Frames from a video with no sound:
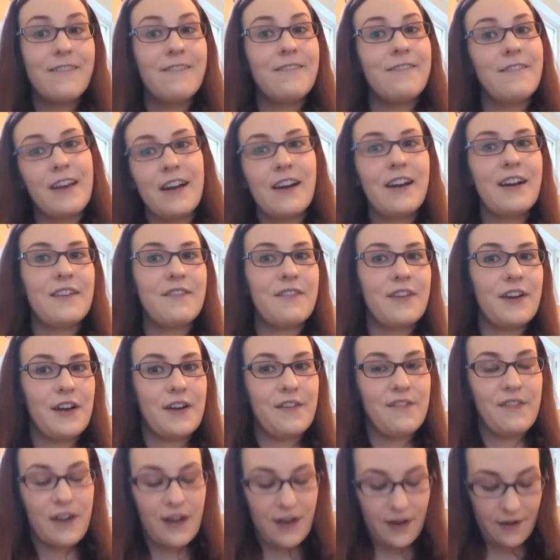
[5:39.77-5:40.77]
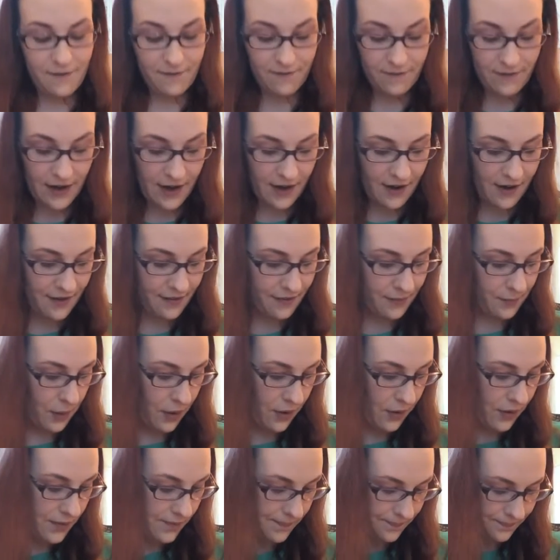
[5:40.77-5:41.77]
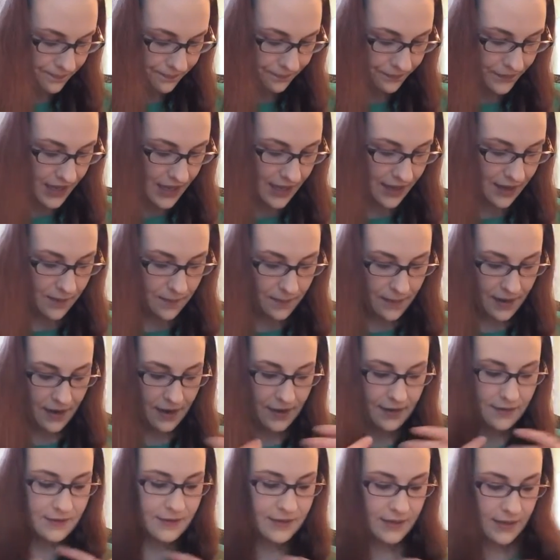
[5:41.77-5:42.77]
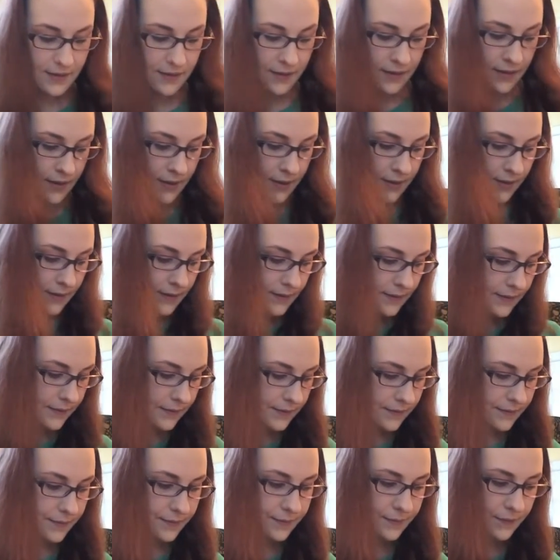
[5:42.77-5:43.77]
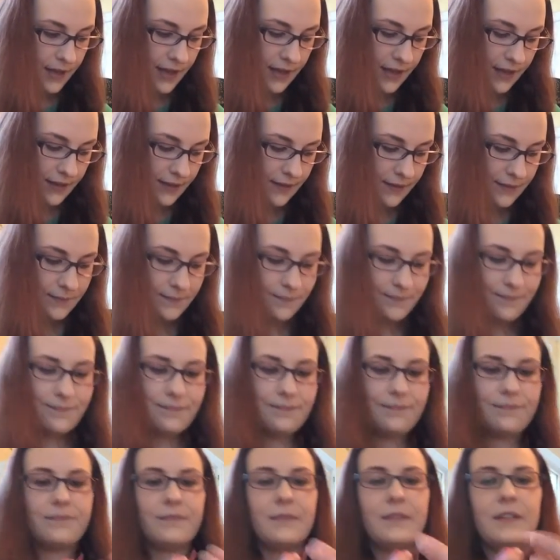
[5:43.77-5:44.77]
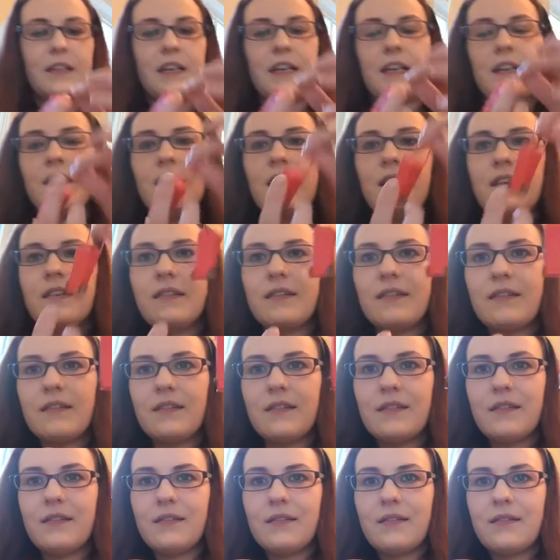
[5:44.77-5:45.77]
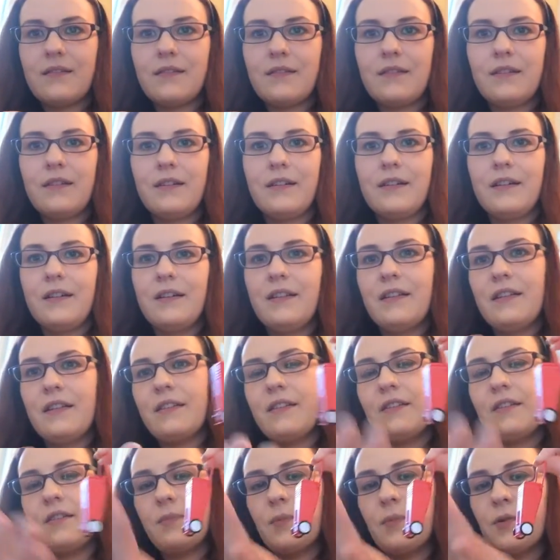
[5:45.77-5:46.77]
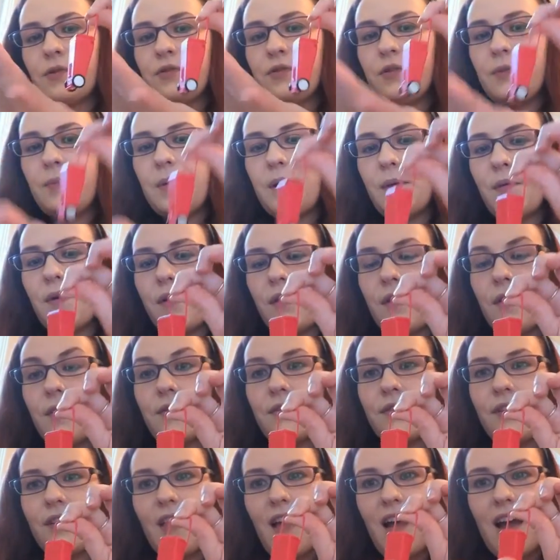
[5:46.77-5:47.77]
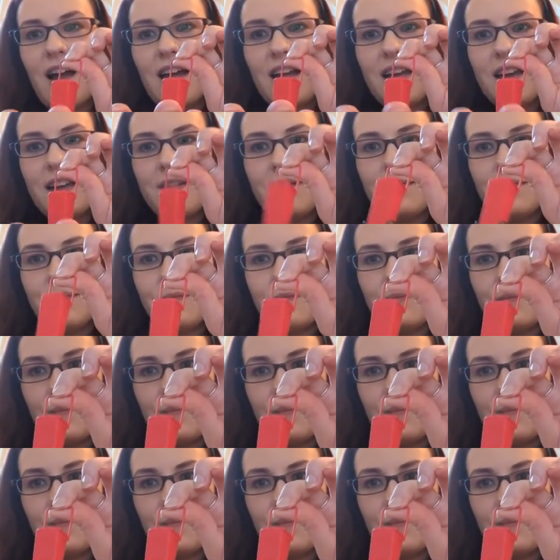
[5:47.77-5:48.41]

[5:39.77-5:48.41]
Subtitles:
very, very, very, very small in comparison. Like, look at this. This is supposed to be one of those line